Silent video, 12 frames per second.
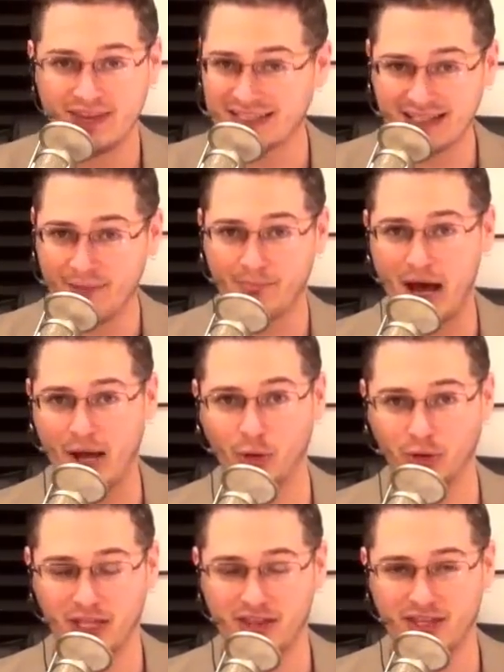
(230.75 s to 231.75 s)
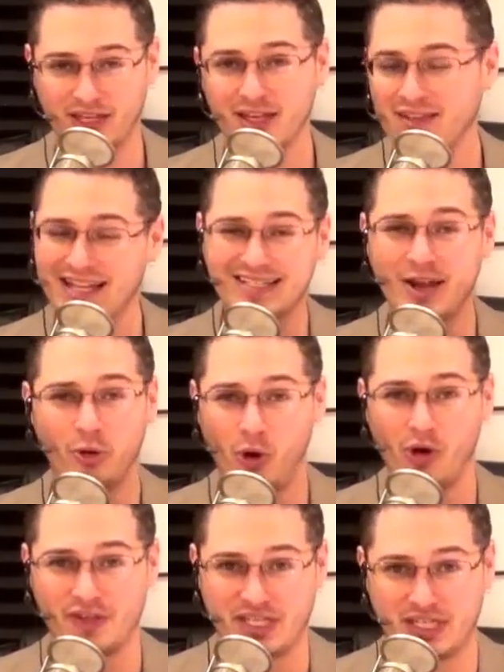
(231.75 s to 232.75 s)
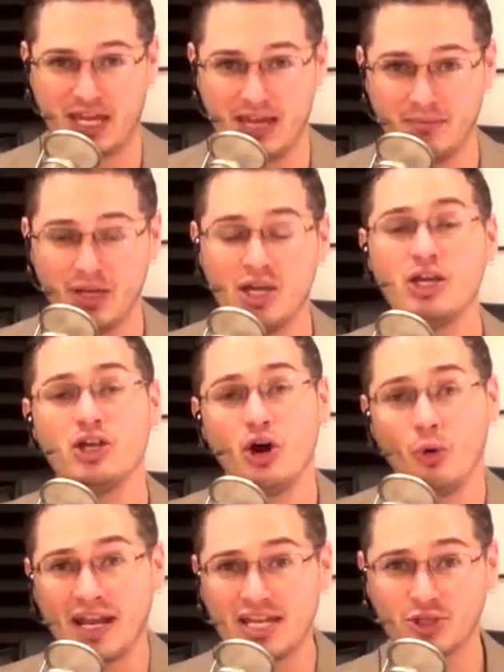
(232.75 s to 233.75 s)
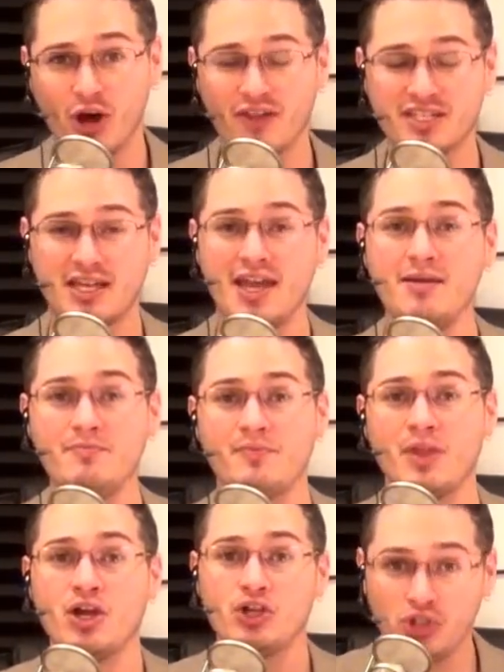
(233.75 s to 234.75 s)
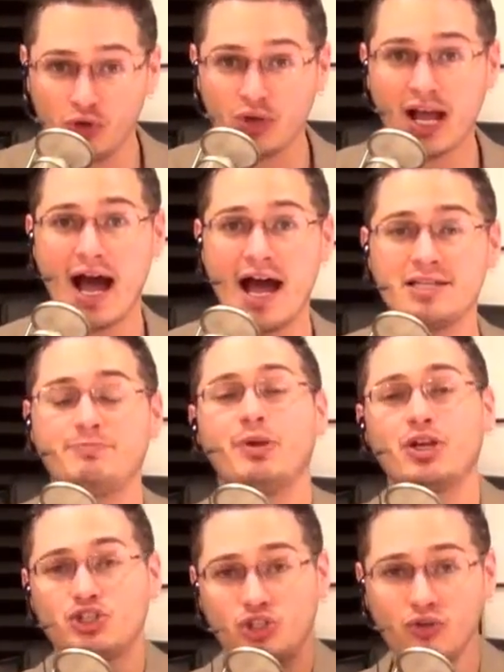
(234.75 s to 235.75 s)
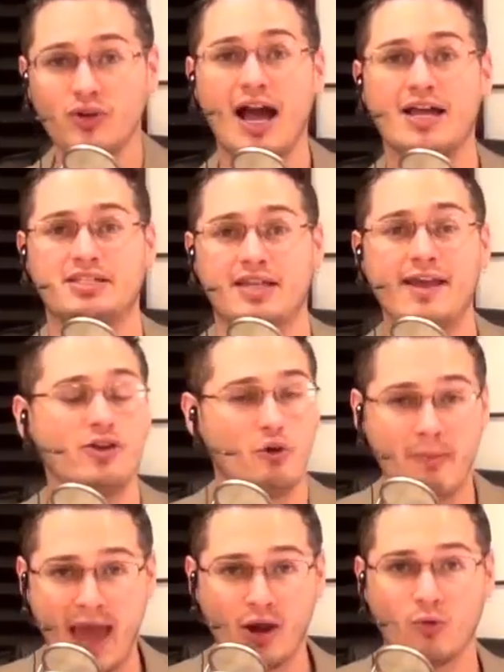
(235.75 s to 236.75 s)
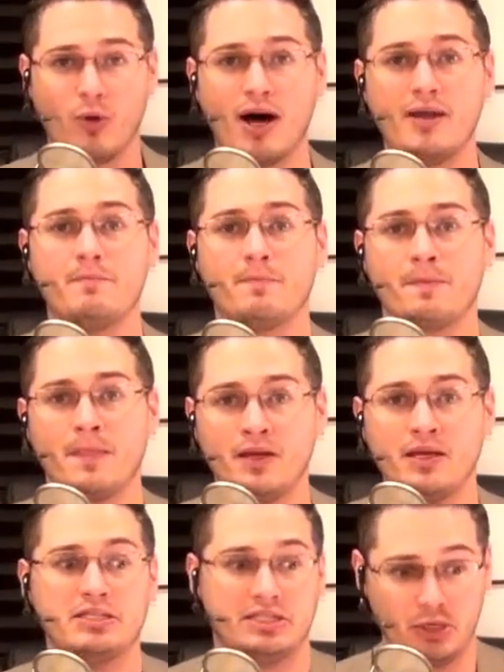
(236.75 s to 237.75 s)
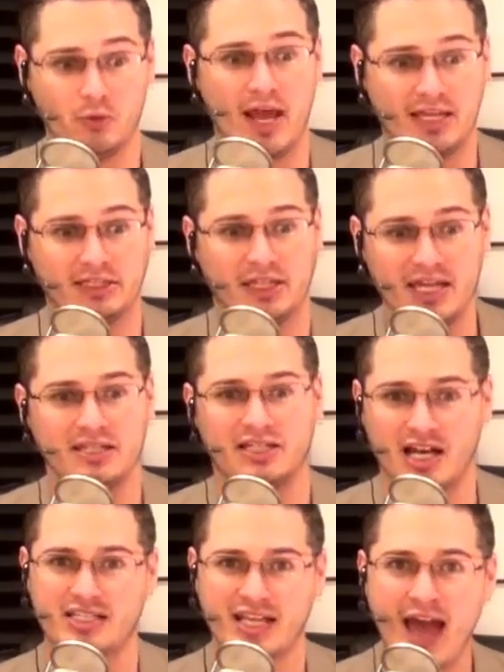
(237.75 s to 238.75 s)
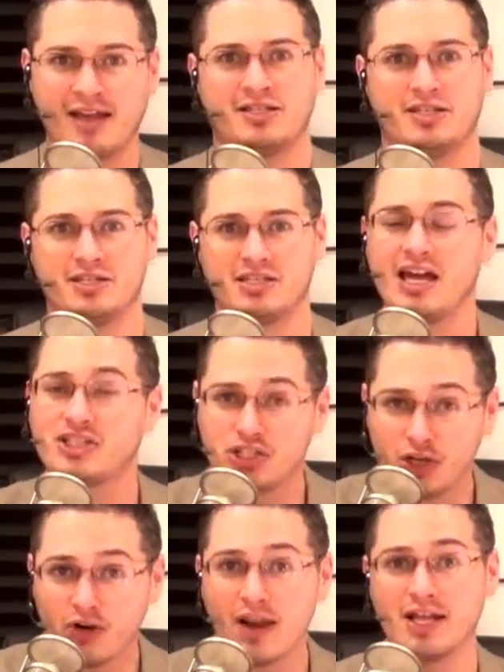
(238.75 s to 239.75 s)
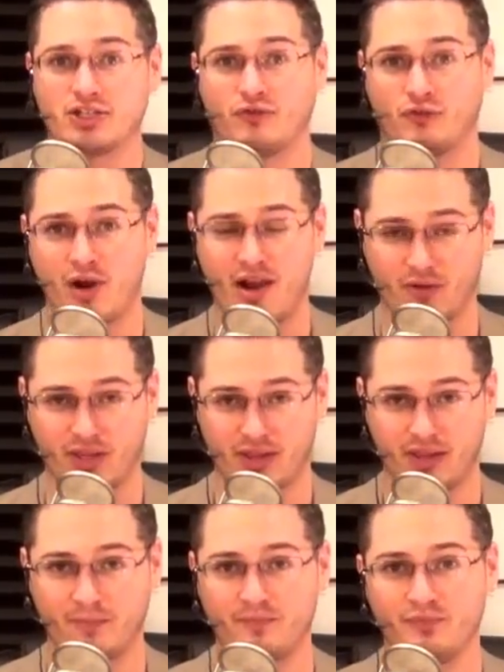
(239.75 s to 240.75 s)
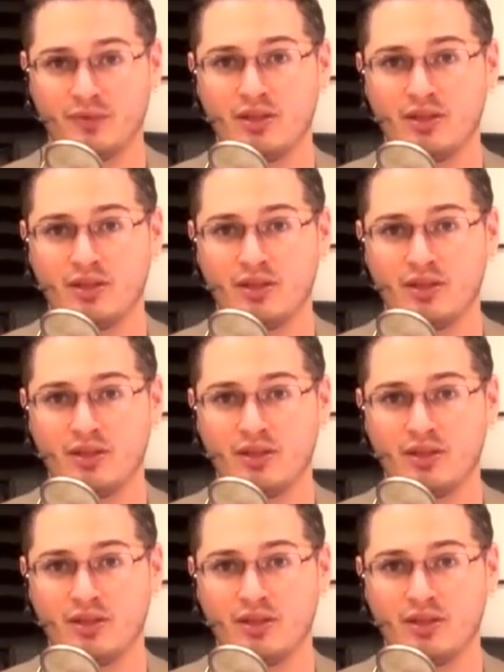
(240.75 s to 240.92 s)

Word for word: That's not monolithic. That's not all the same. You know what is all the same? You guys, because you guys say, no matter what, deregulate and cut taxes. That's your answer for everything.